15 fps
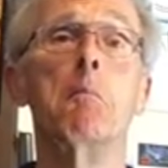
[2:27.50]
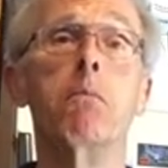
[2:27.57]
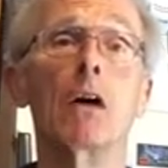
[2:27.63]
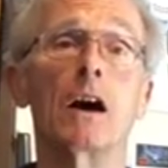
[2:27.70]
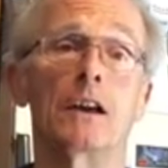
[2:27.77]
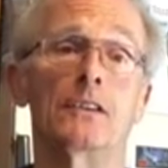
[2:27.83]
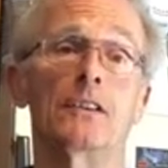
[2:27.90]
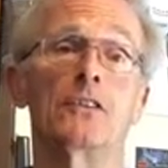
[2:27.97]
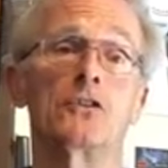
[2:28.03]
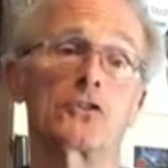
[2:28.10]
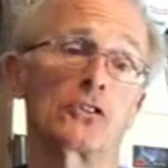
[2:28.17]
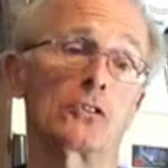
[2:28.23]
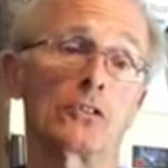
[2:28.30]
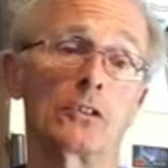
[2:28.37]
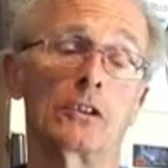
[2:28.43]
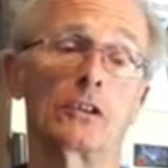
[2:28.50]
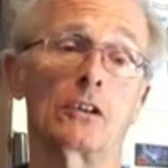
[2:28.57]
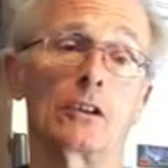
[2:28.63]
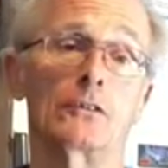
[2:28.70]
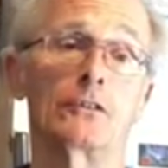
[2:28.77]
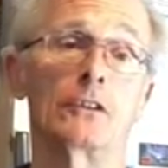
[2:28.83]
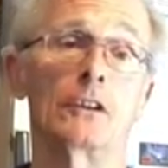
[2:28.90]
But there's a learning
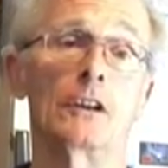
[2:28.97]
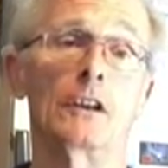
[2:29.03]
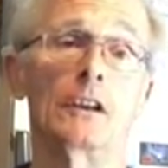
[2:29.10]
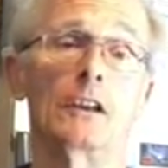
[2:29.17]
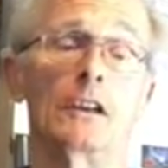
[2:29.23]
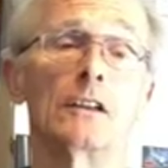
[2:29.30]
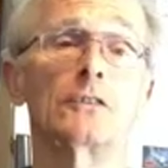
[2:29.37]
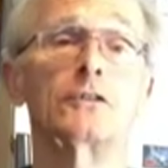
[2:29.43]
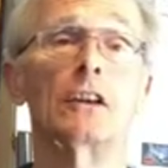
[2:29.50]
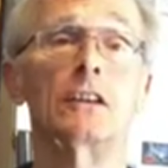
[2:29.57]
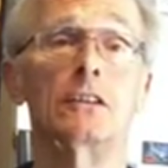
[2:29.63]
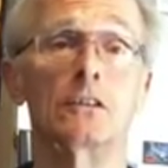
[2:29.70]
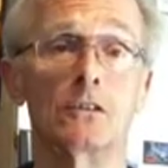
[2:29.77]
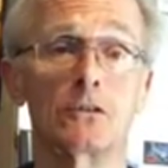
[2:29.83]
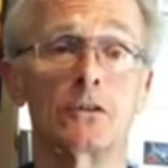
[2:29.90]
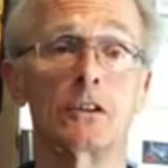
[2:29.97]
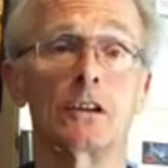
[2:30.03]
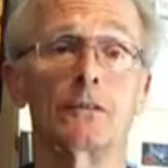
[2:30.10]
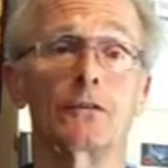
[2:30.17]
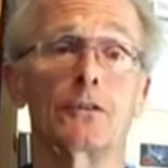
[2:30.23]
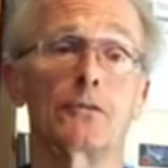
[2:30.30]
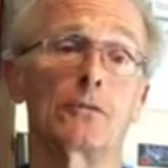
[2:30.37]
curve. It'll take you using
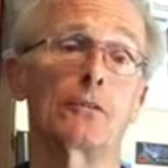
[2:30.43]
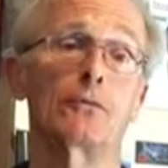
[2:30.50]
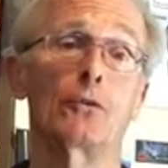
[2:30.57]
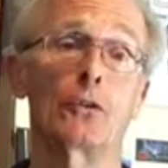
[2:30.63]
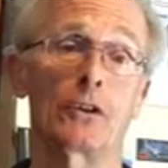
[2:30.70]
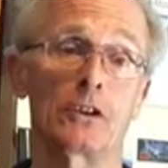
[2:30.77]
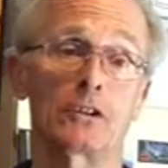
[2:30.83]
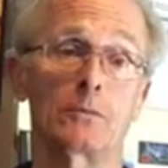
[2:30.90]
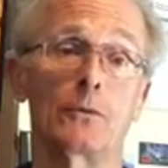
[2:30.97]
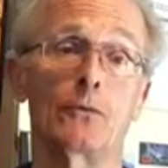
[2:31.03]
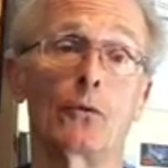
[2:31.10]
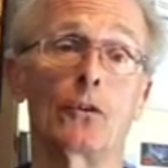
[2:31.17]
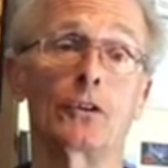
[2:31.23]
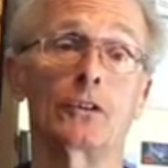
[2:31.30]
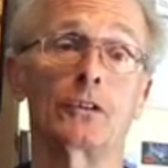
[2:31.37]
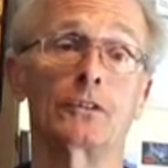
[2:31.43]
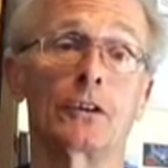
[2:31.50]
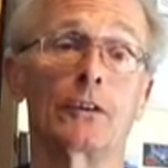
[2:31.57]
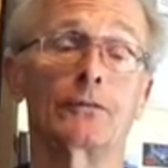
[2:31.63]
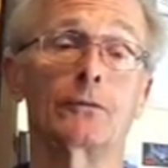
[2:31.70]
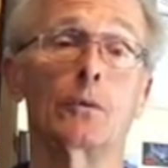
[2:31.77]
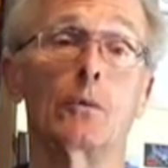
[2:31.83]
it for 3 or 4 days before you get
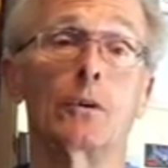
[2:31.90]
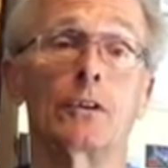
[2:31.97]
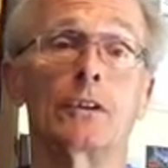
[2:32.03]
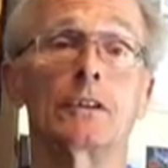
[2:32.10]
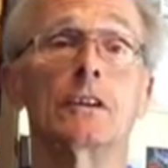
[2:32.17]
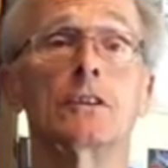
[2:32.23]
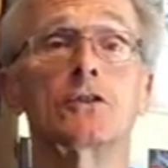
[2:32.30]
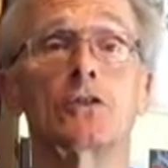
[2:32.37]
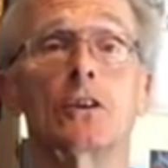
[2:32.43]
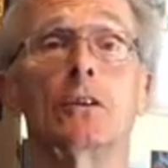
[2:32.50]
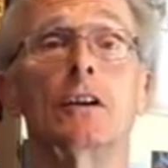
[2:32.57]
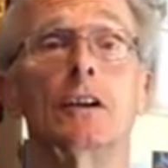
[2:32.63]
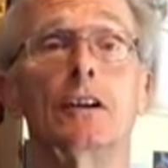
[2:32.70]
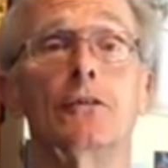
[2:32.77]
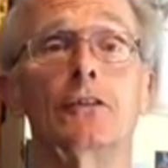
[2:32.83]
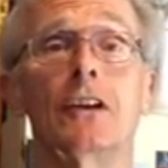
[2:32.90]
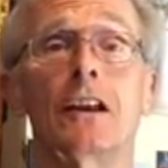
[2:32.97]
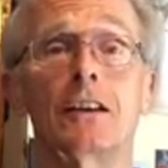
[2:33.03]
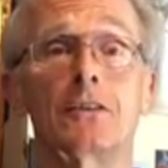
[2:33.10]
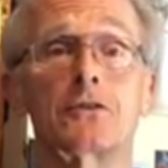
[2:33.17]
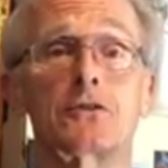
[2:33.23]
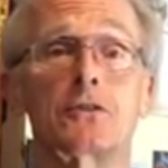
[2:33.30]
comfortable with it. So if you're not
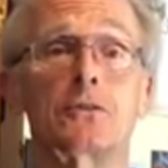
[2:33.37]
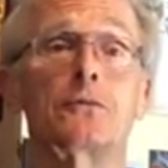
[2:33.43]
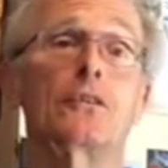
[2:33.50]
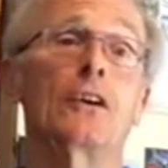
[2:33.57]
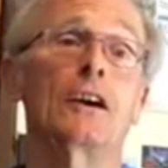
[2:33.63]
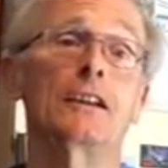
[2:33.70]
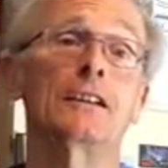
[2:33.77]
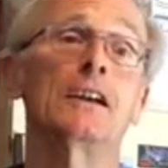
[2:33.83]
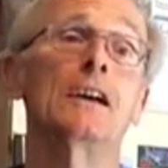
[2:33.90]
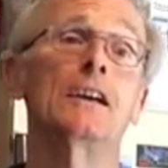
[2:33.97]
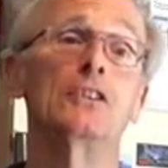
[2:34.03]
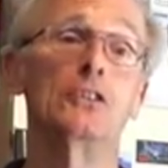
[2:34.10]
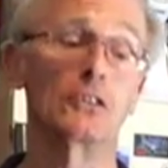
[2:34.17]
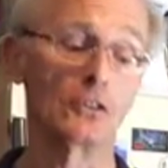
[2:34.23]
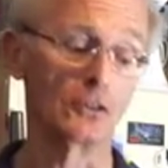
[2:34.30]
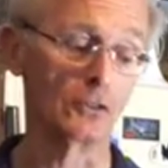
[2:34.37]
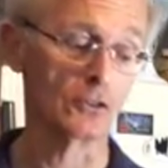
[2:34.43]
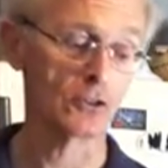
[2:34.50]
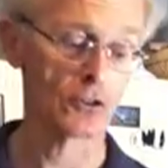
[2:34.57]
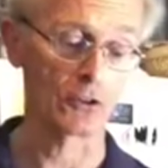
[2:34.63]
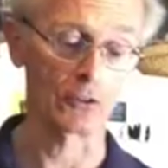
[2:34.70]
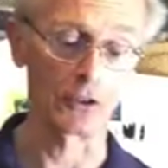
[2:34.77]
interested, fine. You can
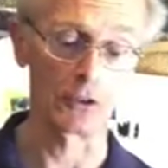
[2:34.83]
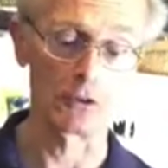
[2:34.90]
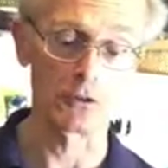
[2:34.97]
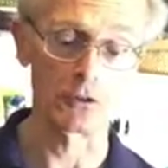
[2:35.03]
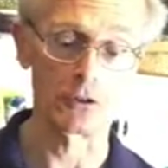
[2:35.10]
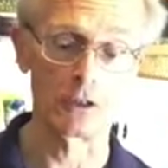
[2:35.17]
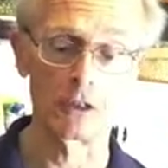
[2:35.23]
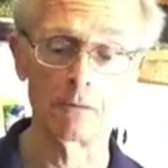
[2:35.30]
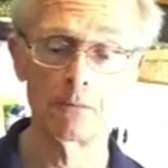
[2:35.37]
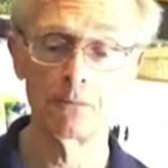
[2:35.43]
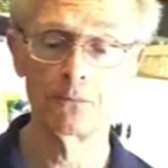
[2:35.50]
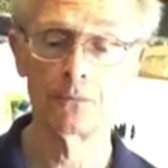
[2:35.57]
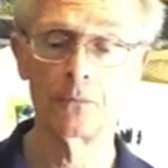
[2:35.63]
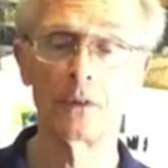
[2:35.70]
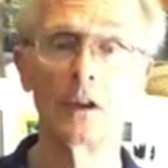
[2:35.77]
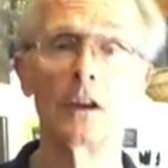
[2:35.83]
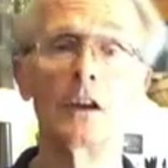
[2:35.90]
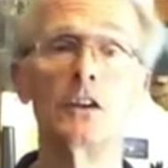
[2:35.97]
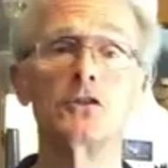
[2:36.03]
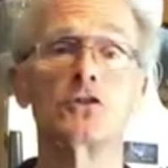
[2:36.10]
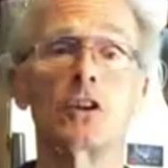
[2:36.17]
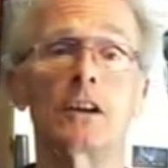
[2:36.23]
certainly use the
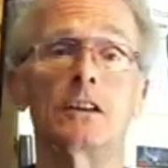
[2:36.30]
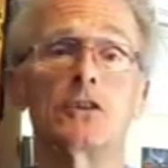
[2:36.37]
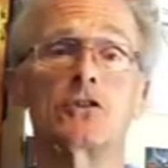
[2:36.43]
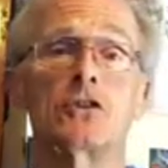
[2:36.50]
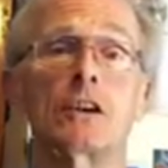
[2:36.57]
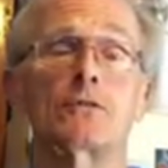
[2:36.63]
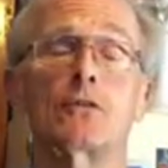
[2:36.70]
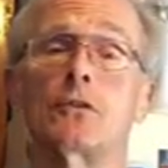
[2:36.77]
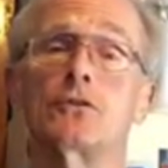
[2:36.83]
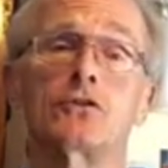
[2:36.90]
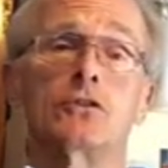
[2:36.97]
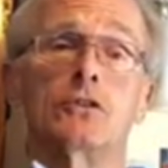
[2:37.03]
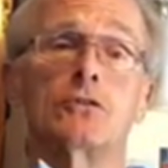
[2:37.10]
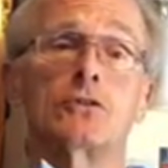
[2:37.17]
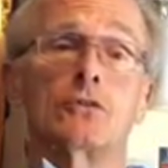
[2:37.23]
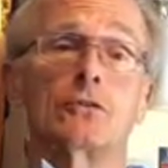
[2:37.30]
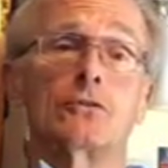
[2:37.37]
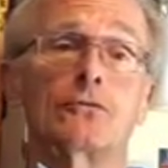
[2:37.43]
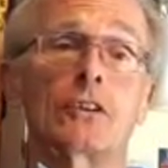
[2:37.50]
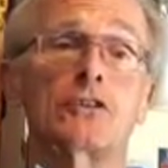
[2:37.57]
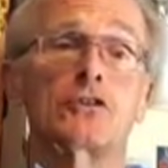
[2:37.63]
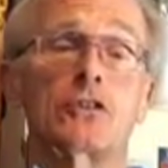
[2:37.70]
Chinese chef or use the
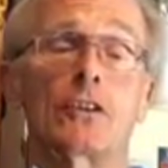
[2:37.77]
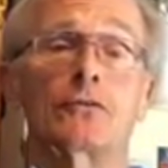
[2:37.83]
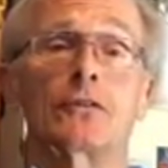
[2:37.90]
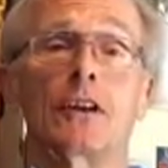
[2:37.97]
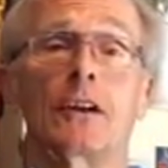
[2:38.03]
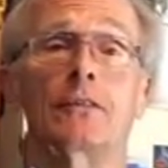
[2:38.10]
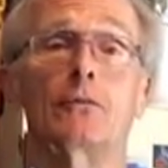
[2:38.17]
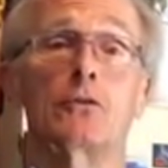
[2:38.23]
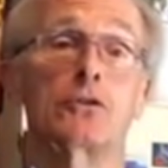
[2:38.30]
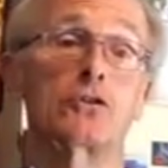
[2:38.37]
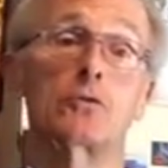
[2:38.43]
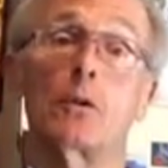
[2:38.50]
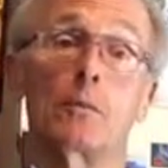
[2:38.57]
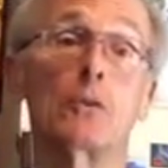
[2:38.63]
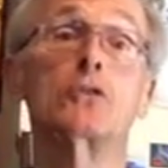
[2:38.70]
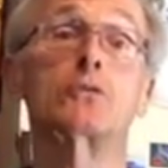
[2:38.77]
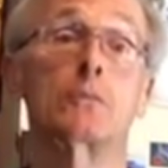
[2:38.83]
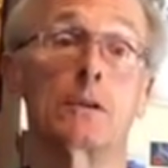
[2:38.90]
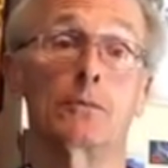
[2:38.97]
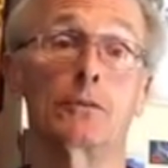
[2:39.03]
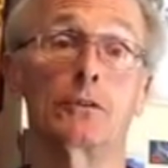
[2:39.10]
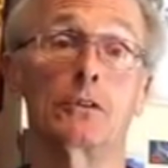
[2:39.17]
French chef knife, which is what most
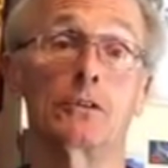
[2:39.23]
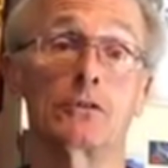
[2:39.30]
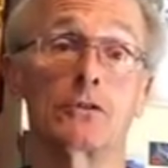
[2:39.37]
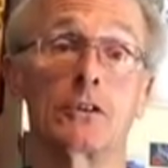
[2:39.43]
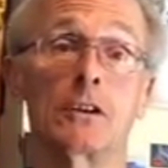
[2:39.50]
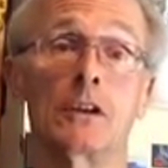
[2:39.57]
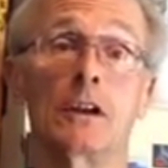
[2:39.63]
people use.